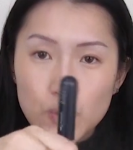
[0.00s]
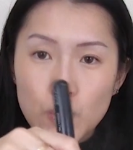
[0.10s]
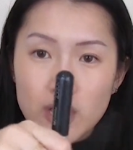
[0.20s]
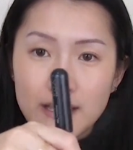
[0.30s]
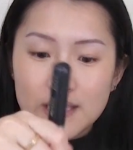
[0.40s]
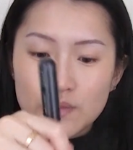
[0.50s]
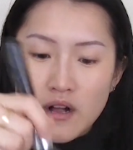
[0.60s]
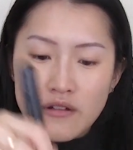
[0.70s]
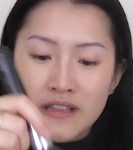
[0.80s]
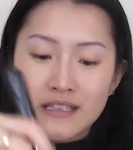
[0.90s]

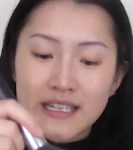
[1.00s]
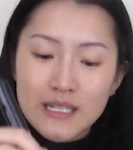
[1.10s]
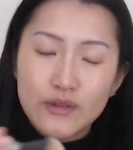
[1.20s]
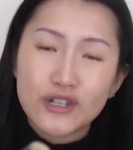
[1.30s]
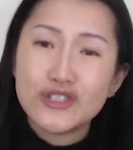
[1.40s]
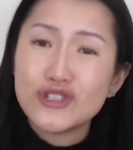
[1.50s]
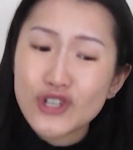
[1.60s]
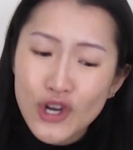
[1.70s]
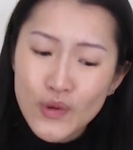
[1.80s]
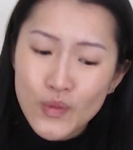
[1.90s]
swirl in the lid because you
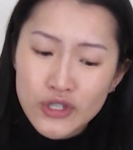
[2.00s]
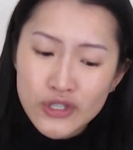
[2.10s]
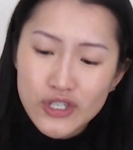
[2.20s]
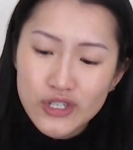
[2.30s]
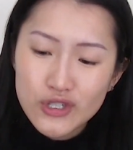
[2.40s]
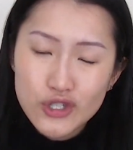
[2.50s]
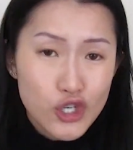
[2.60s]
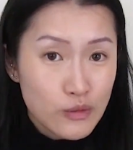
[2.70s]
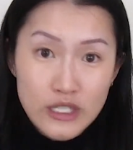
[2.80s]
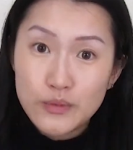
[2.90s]
don't want
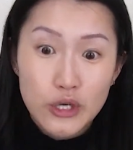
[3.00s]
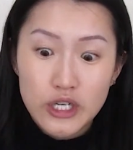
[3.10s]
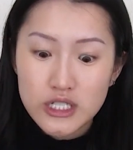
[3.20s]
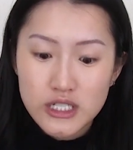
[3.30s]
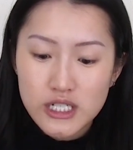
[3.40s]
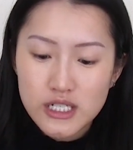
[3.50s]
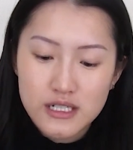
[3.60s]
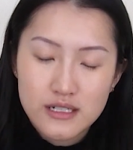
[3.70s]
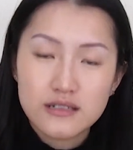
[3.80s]
too much product.